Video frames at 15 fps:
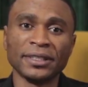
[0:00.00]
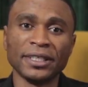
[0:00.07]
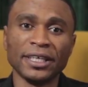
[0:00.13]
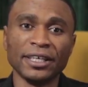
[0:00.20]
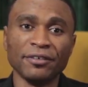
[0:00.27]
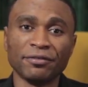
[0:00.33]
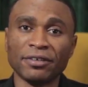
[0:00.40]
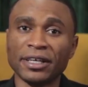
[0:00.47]

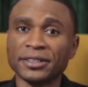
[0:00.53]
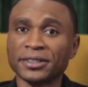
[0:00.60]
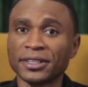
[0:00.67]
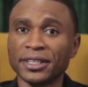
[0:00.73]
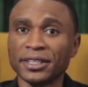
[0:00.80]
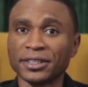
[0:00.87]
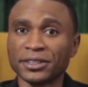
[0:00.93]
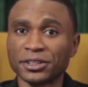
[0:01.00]
in 1
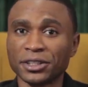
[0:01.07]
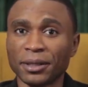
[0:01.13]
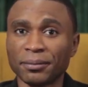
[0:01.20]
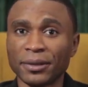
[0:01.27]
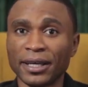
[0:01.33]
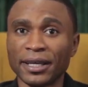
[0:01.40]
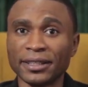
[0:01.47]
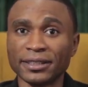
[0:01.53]
Kings
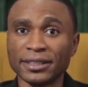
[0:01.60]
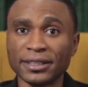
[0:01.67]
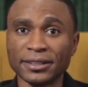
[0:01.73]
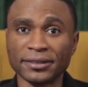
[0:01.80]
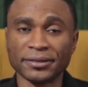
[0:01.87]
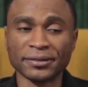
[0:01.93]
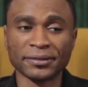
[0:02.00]
chapter 18.